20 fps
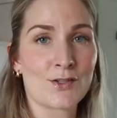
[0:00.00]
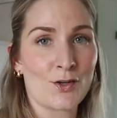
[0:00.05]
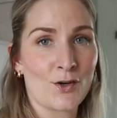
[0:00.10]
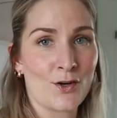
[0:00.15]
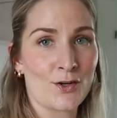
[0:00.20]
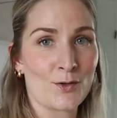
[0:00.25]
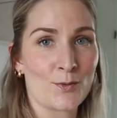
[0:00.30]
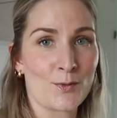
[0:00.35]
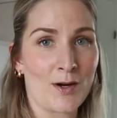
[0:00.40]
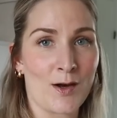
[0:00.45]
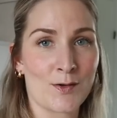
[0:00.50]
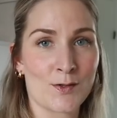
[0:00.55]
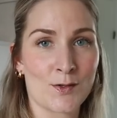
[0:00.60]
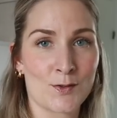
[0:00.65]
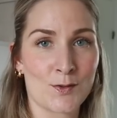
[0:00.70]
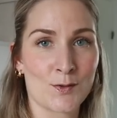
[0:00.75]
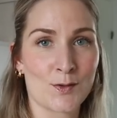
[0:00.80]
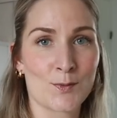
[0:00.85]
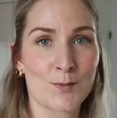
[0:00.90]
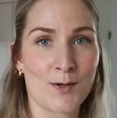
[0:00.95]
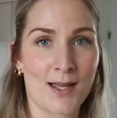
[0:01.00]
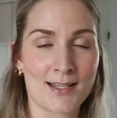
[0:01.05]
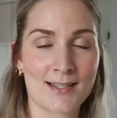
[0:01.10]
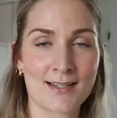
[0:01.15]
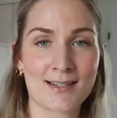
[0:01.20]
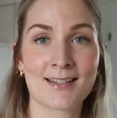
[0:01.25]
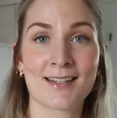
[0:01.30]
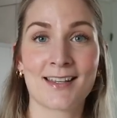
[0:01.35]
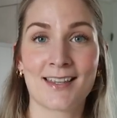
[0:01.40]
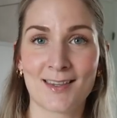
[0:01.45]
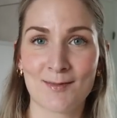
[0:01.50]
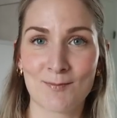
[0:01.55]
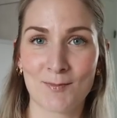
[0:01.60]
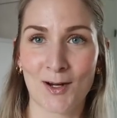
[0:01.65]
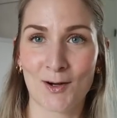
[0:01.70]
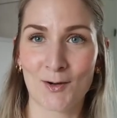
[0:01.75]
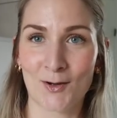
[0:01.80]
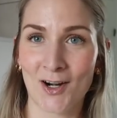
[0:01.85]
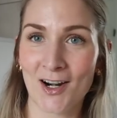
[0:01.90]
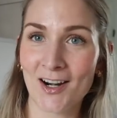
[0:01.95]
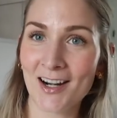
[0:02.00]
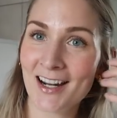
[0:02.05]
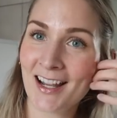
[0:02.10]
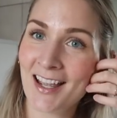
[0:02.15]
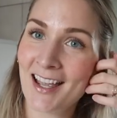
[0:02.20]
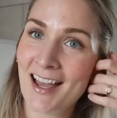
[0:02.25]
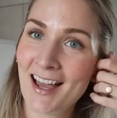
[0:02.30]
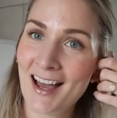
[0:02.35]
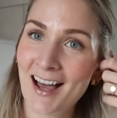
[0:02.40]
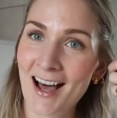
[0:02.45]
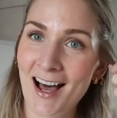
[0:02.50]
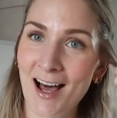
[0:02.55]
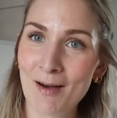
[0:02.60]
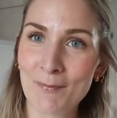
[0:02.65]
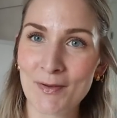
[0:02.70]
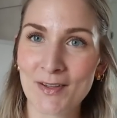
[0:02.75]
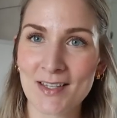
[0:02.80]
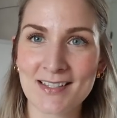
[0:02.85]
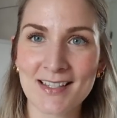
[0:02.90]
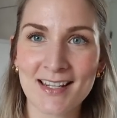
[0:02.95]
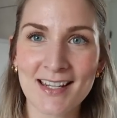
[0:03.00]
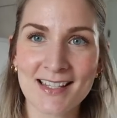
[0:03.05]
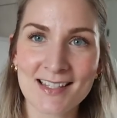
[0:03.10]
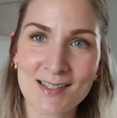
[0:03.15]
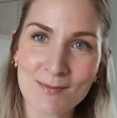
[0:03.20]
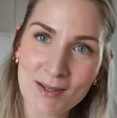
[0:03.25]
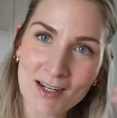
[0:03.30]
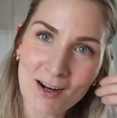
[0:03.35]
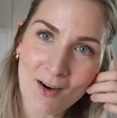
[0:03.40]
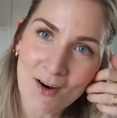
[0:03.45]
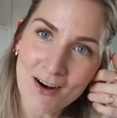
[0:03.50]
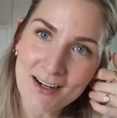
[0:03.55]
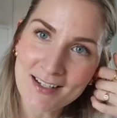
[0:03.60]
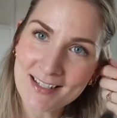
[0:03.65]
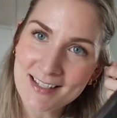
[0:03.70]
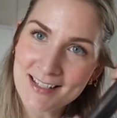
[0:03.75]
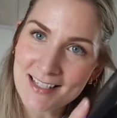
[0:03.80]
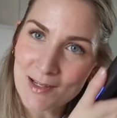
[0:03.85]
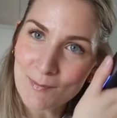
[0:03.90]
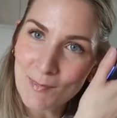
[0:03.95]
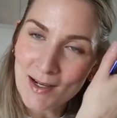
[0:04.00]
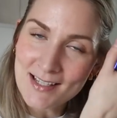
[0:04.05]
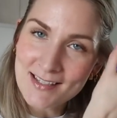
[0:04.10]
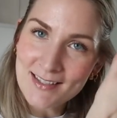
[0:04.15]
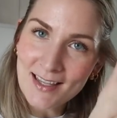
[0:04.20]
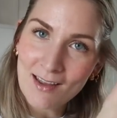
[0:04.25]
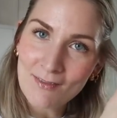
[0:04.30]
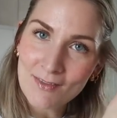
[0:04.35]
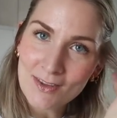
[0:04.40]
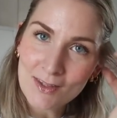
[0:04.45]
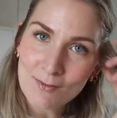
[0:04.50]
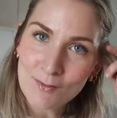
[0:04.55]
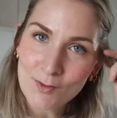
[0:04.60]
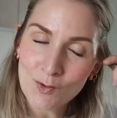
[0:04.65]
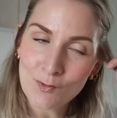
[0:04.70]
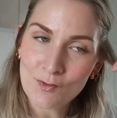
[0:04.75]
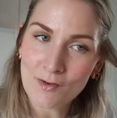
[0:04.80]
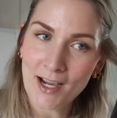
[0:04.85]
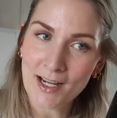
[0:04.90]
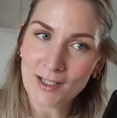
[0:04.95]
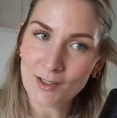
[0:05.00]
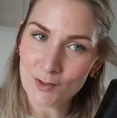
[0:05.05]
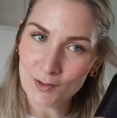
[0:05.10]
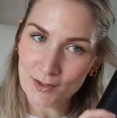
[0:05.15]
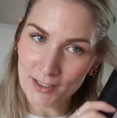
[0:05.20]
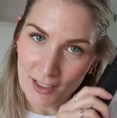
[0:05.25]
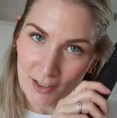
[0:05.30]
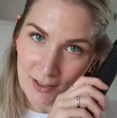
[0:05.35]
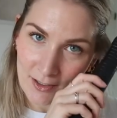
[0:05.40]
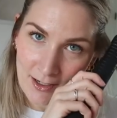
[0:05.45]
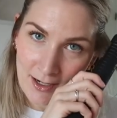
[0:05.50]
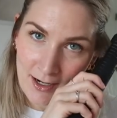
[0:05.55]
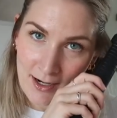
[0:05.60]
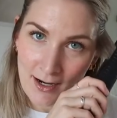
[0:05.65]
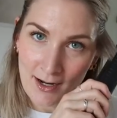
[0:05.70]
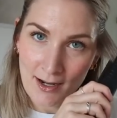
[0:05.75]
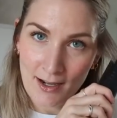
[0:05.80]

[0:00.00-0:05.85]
turn around and do the rest in the mirror because it is a bit hard to see myself in the viewfinder there.